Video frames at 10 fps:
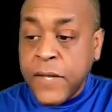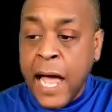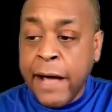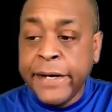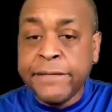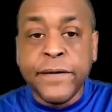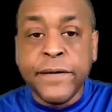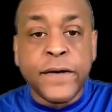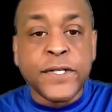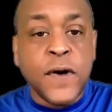However,
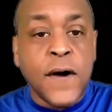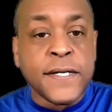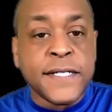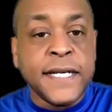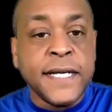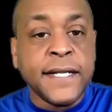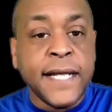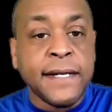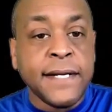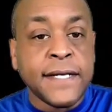they're starting to see that
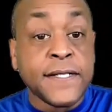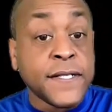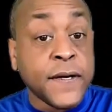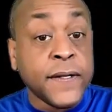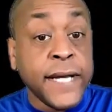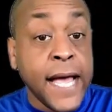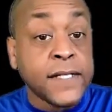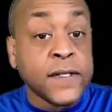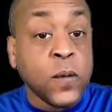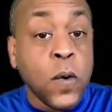that necessarily
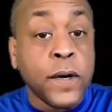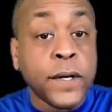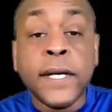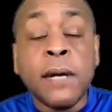hasn't worked.